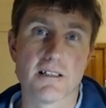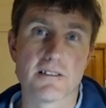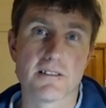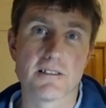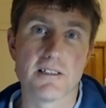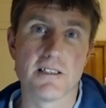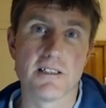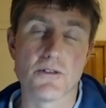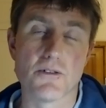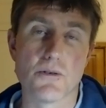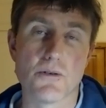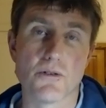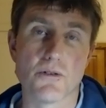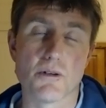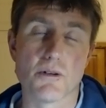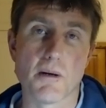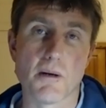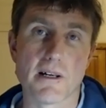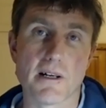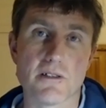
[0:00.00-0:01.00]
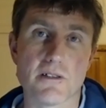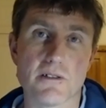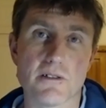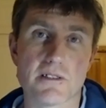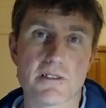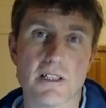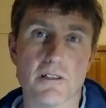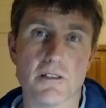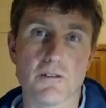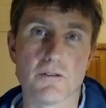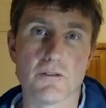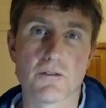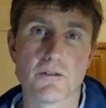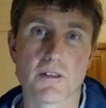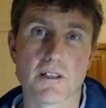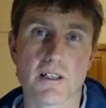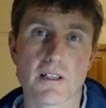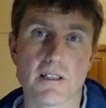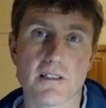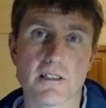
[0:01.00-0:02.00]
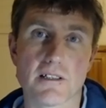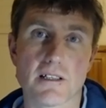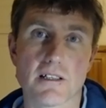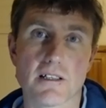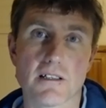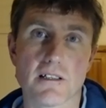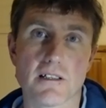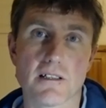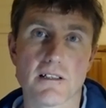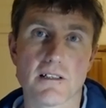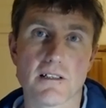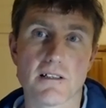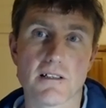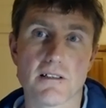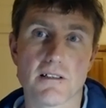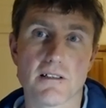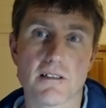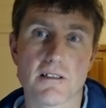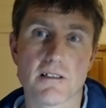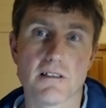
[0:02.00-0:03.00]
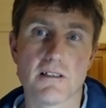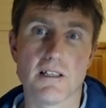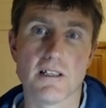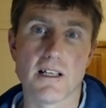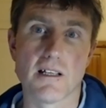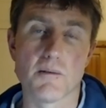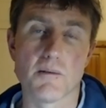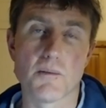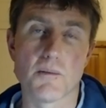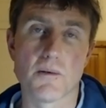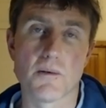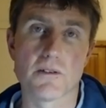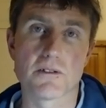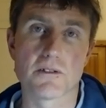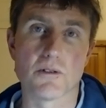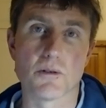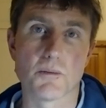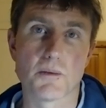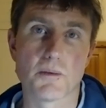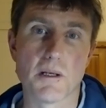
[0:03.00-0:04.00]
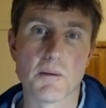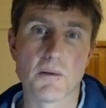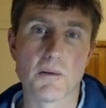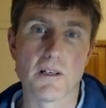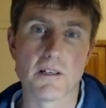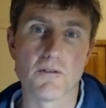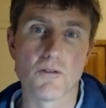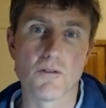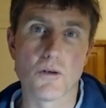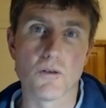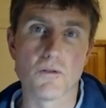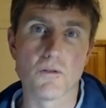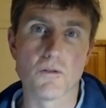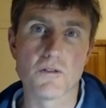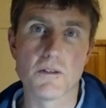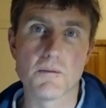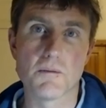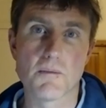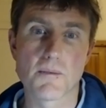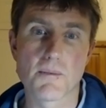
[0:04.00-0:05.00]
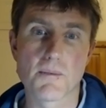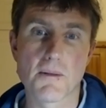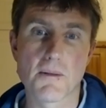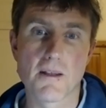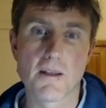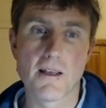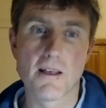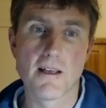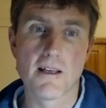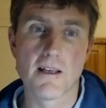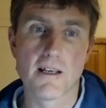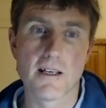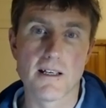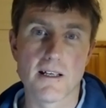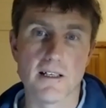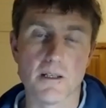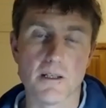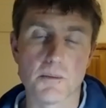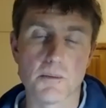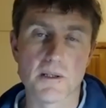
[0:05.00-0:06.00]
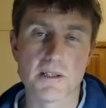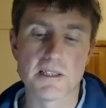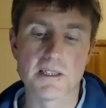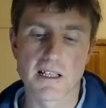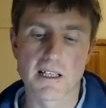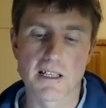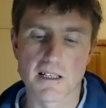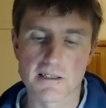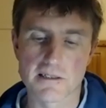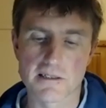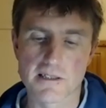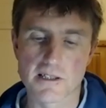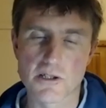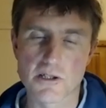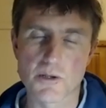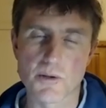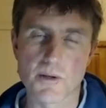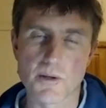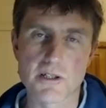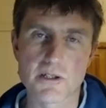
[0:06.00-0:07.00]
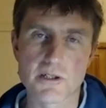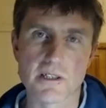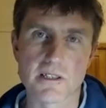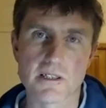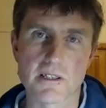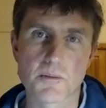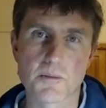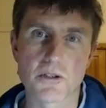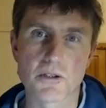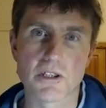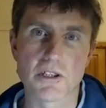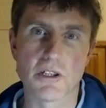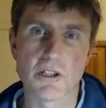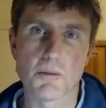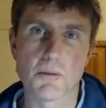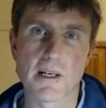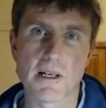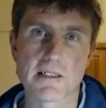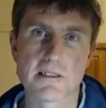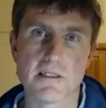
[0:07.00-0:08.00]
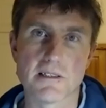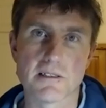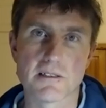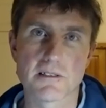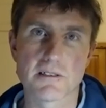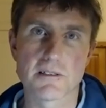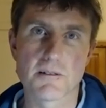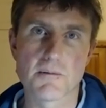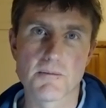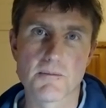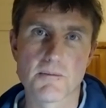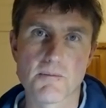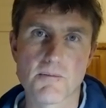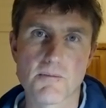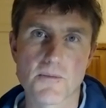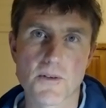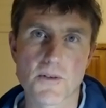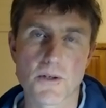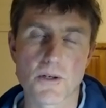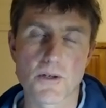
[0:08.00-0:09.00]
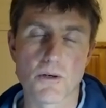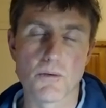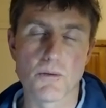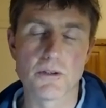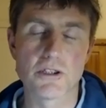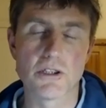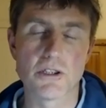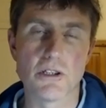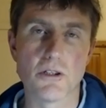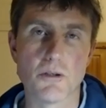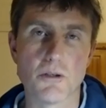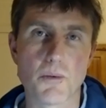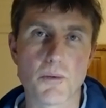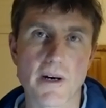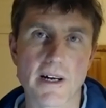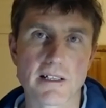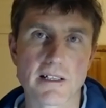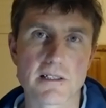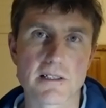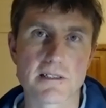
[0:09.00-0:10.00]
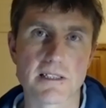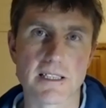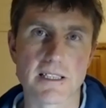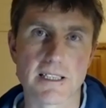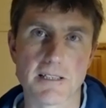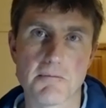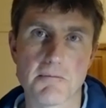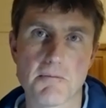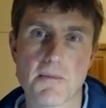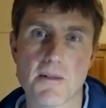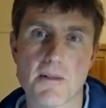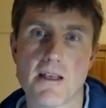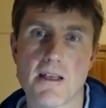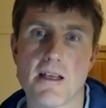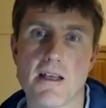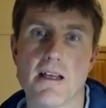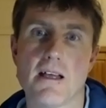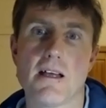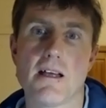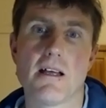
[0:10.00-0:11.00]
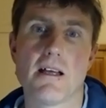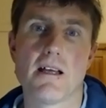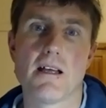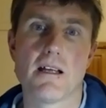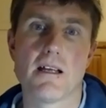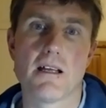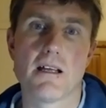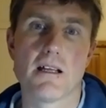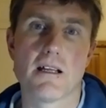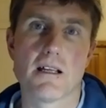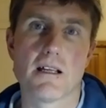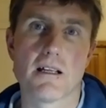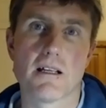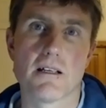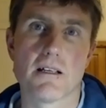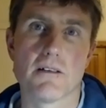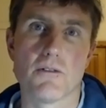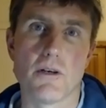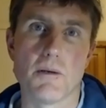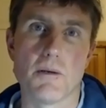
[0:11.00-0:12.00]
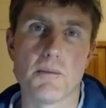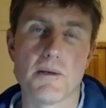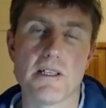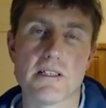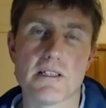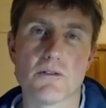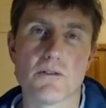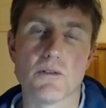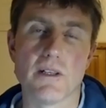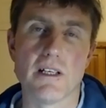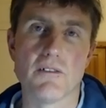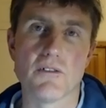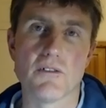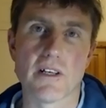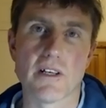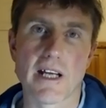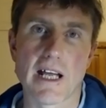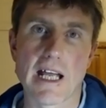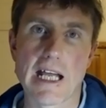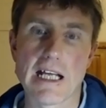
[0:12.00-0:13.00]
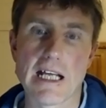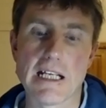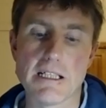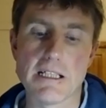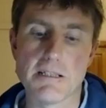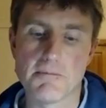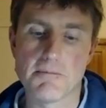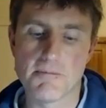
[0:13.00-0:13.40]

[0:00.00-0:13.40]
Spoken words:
the truth about yourself and the other person or people involved in a particular situation that's pushing your buttons. So I wish you good practicing. A very peaceful evening ahead.